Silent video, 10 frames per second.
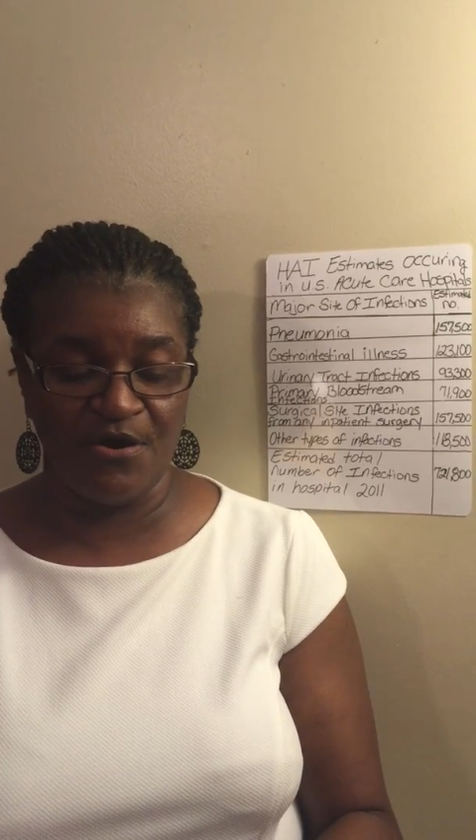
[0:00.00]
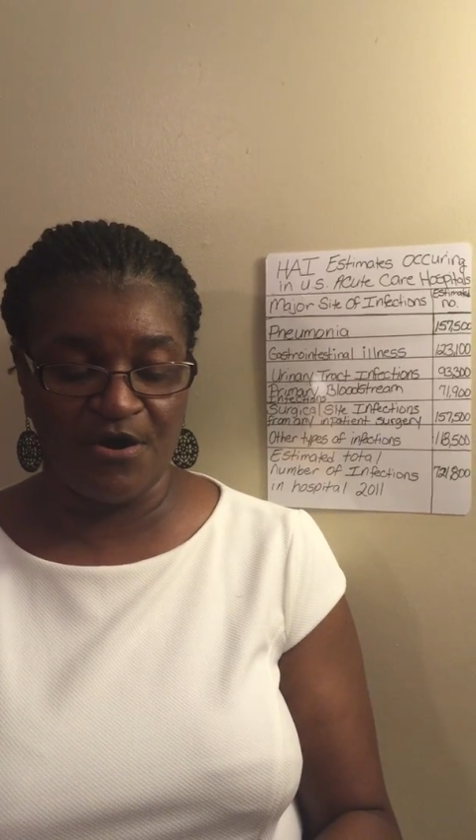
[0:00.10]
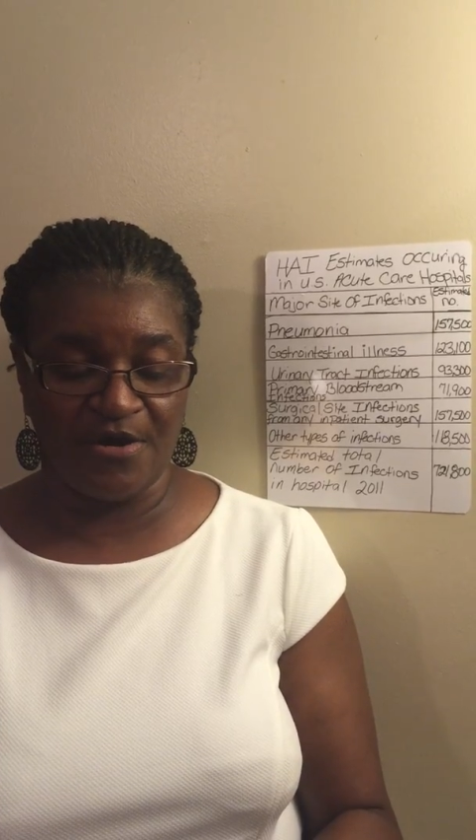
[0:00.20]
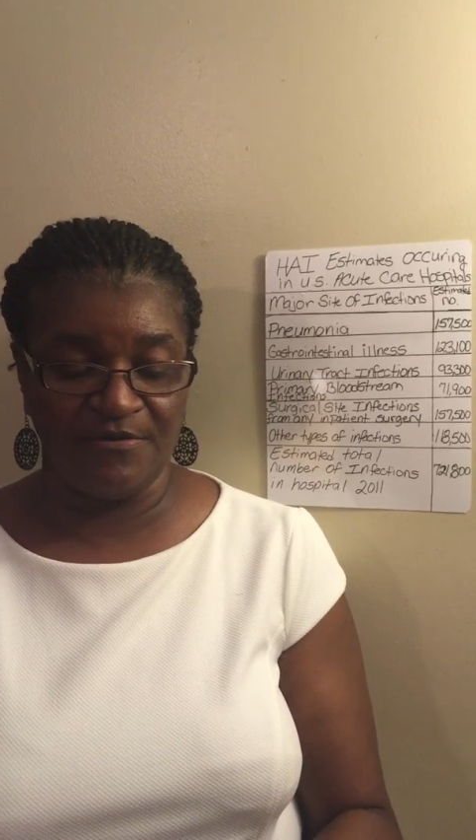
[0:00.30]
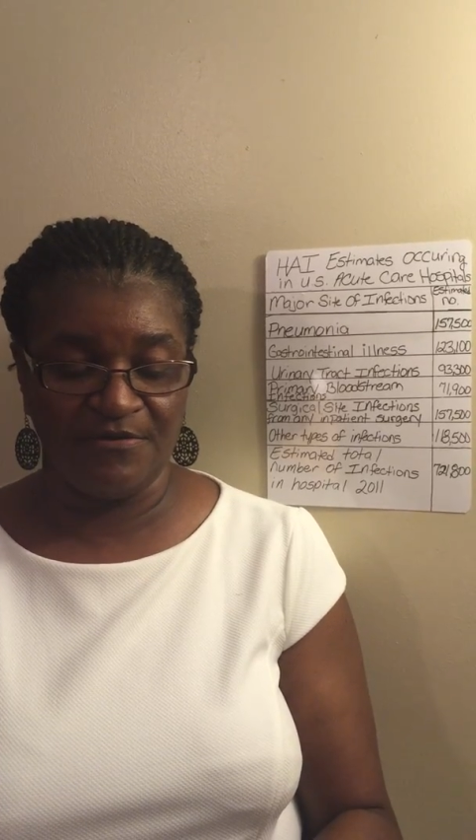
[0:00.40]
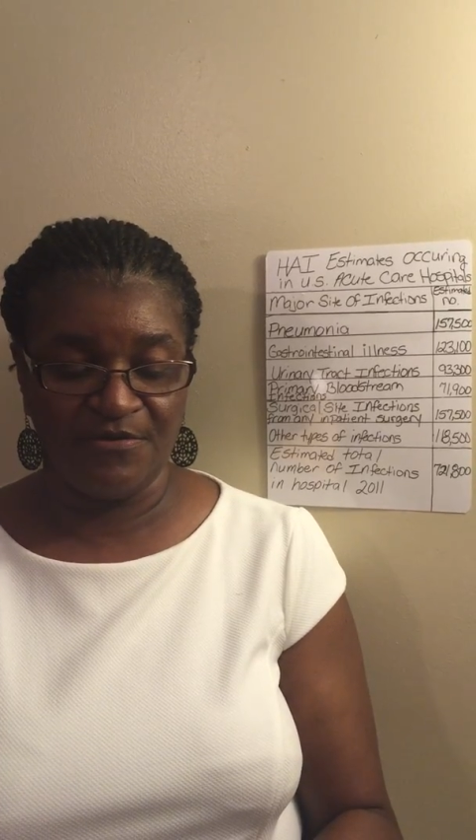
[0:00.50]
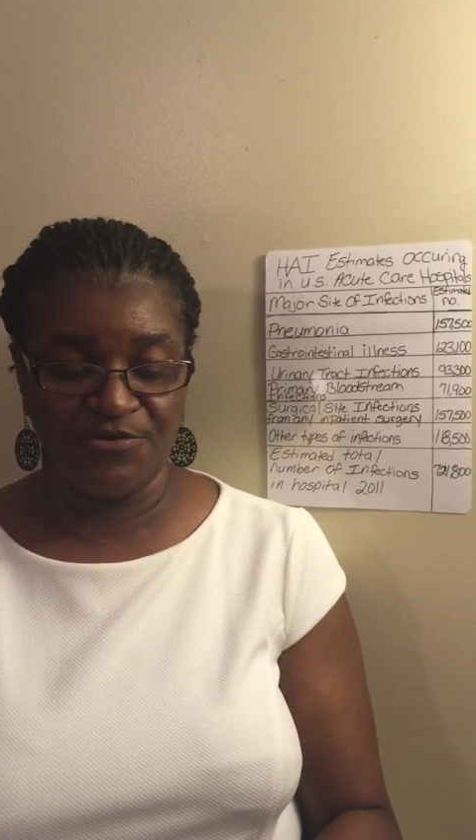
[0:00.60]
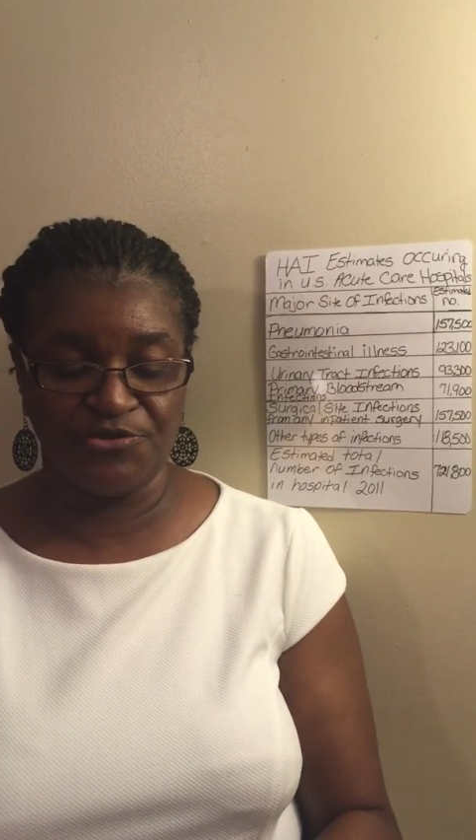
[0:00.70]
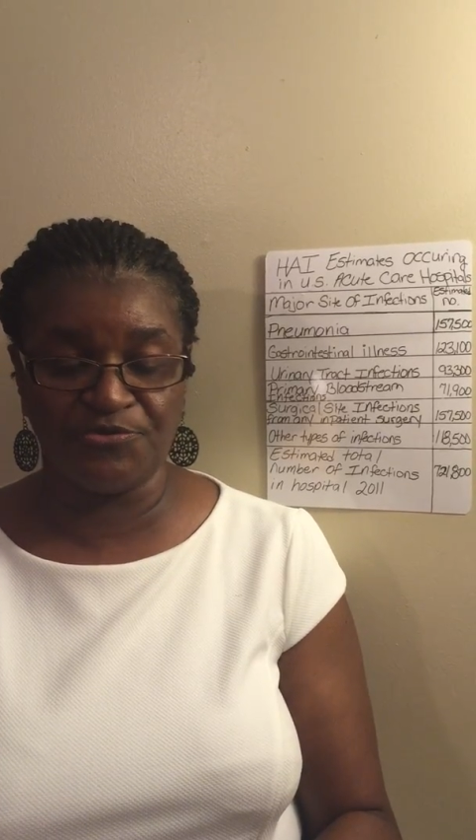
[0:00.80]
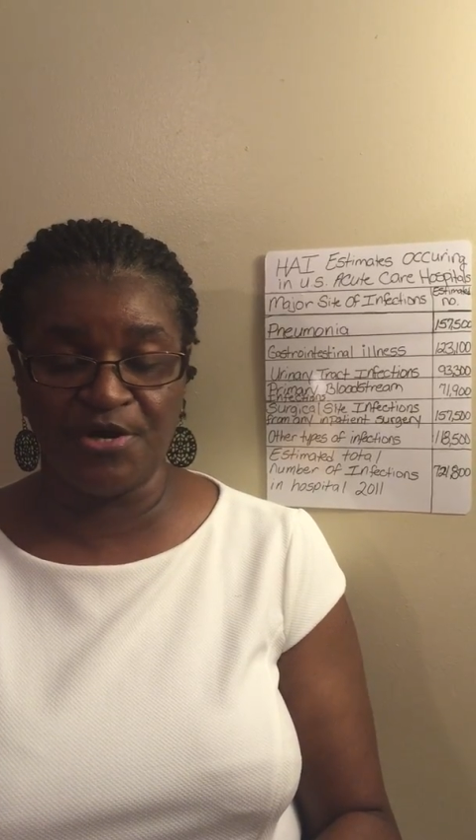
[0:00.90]
on
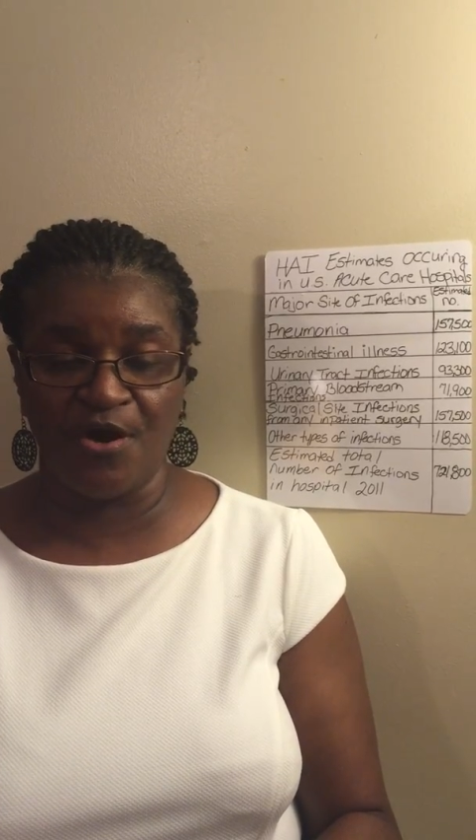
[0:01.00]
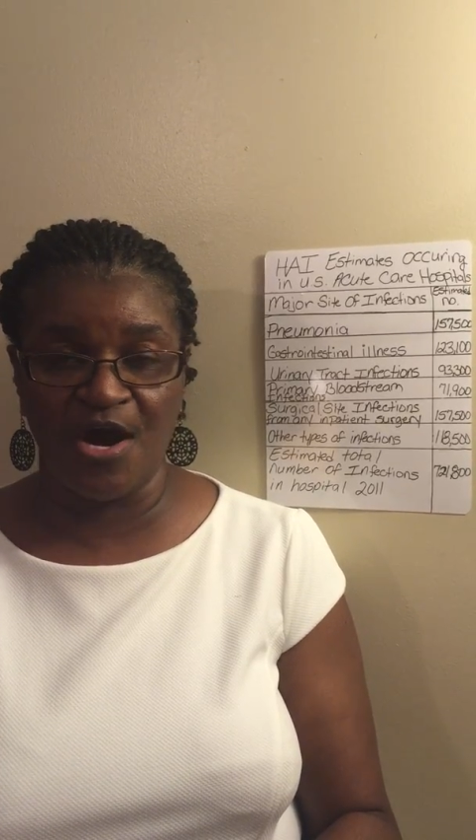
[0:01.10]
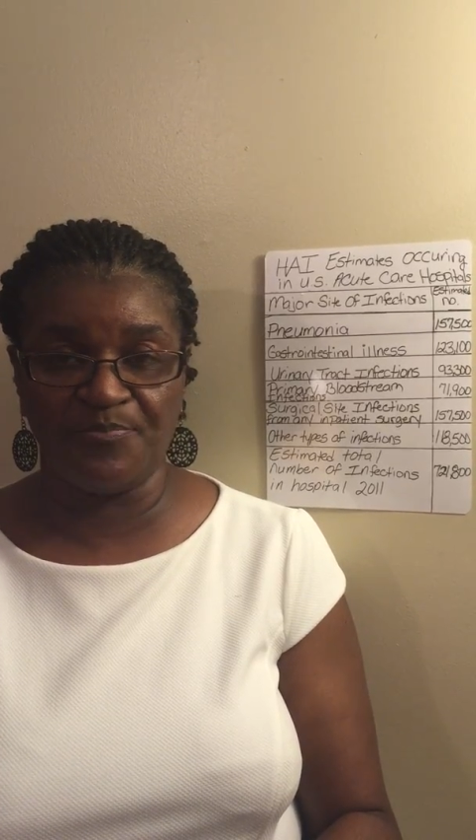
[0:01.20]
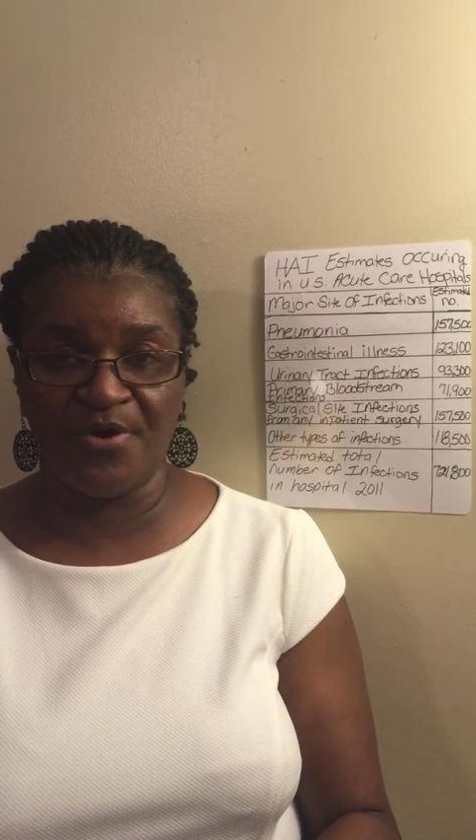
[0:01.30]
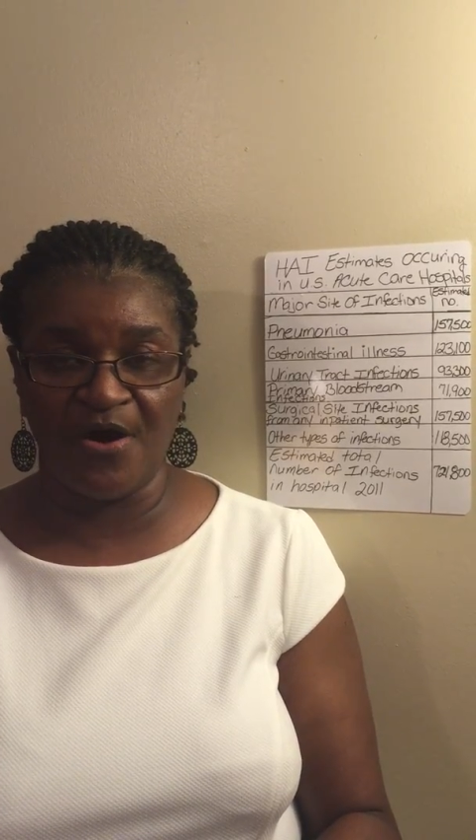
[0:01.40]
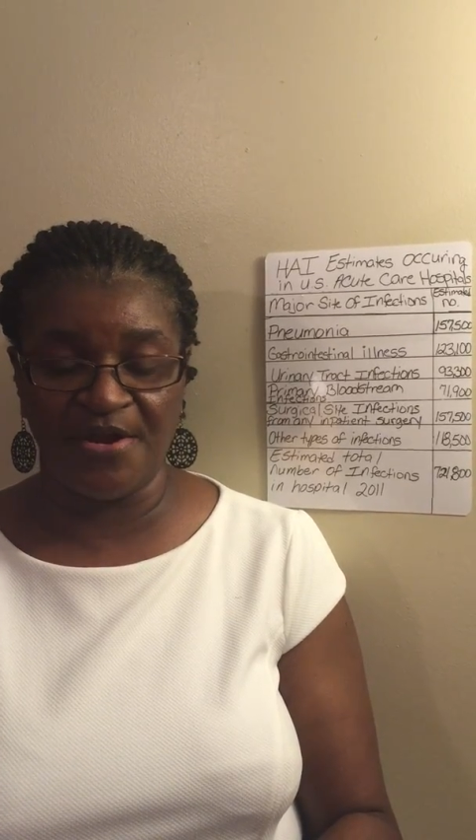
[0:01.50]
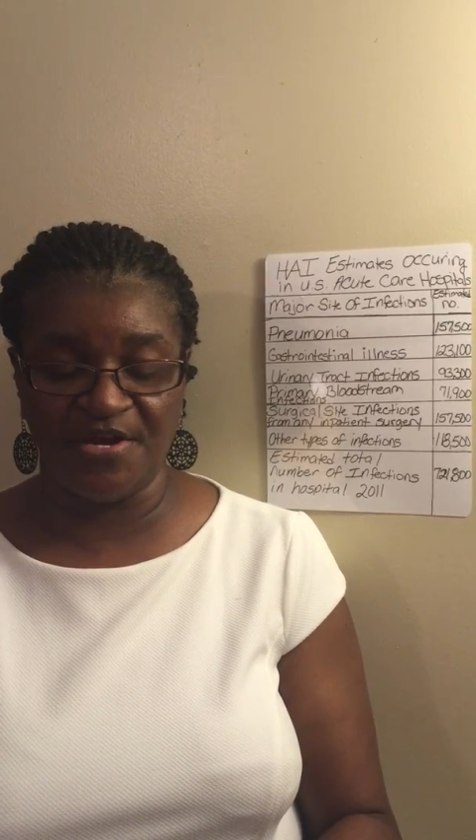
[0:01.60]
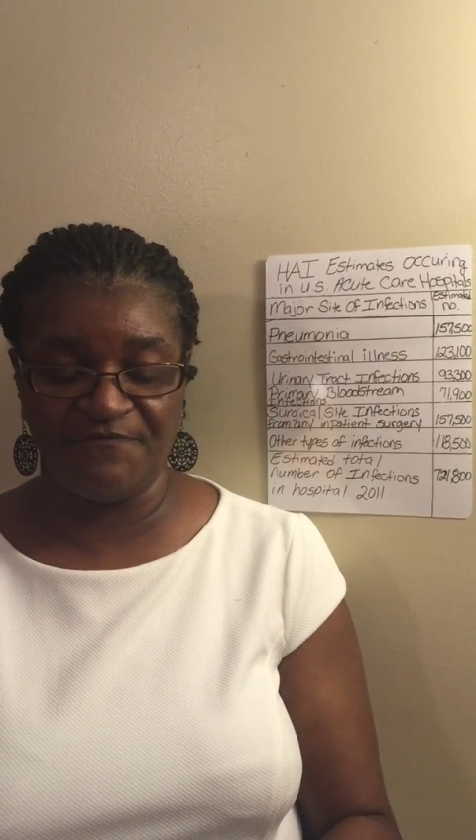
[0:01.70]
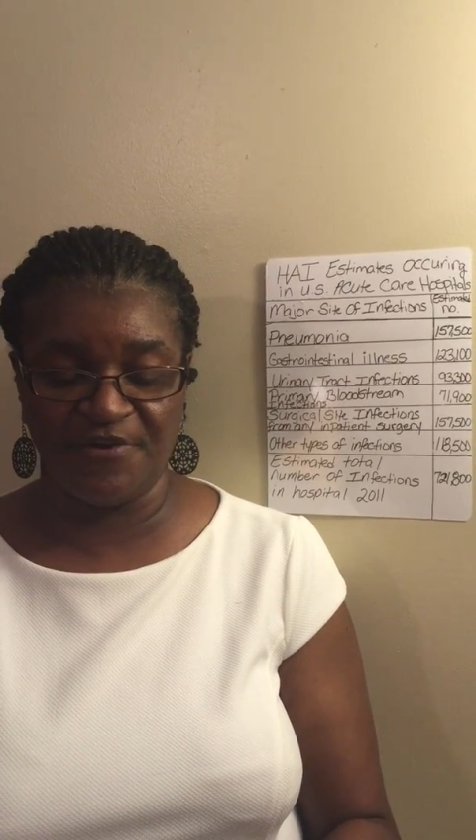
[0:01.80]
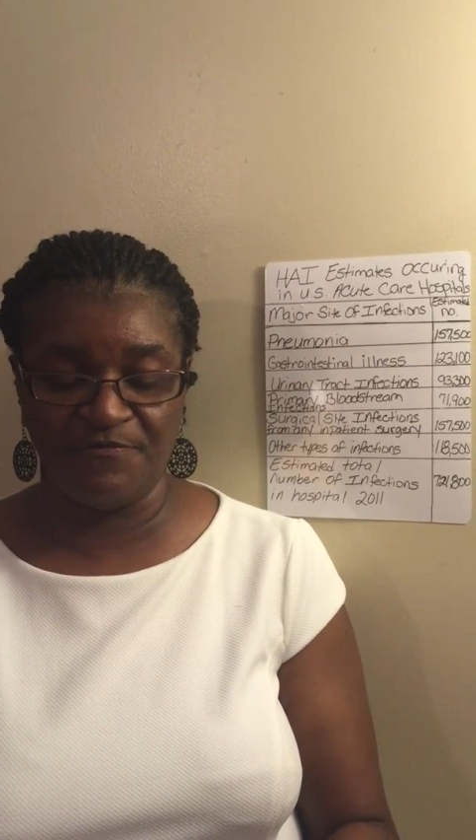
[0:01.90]
doing our part
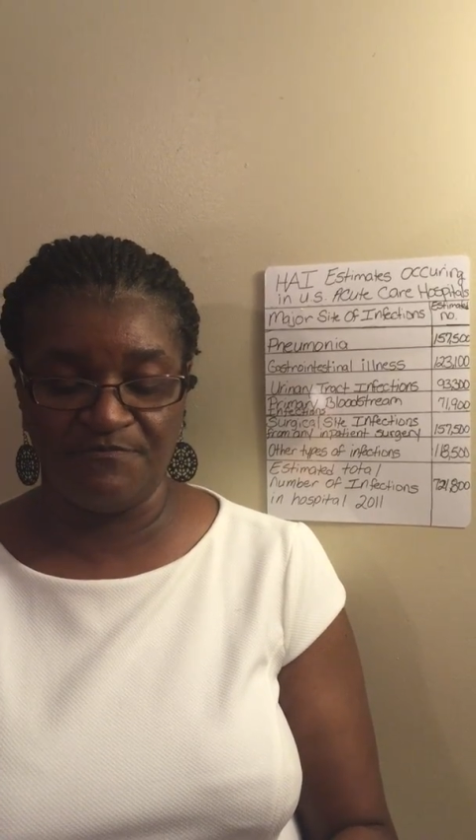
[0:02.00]
in